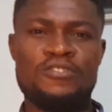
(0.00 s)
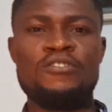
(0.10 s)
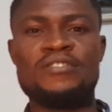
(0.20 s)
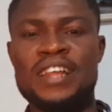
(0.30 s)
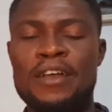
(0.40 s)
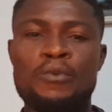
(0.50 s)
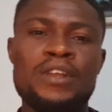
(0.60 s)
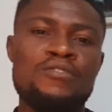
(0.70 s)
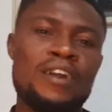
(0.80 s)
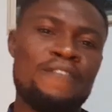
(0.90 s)
It's just like
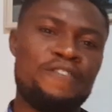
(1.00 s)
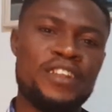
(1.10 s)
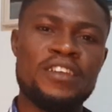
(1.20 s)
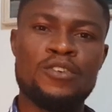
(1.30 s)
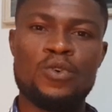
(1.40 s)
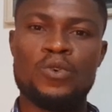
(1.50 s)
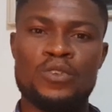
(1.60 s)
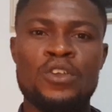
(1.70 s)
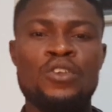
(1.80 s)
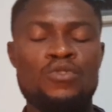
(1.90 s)
when you are feeling
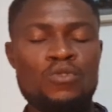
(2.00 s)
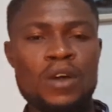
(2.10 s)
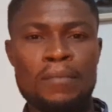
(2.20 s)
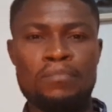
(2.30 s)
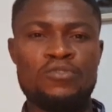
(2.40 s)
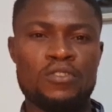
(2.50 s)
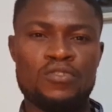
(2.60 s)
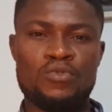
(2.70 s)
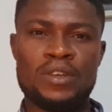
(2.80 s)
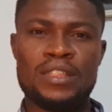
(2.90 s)
cold, you go and put
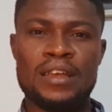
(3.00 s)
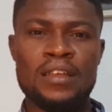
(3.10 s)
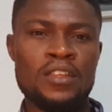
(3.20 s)
on sweater.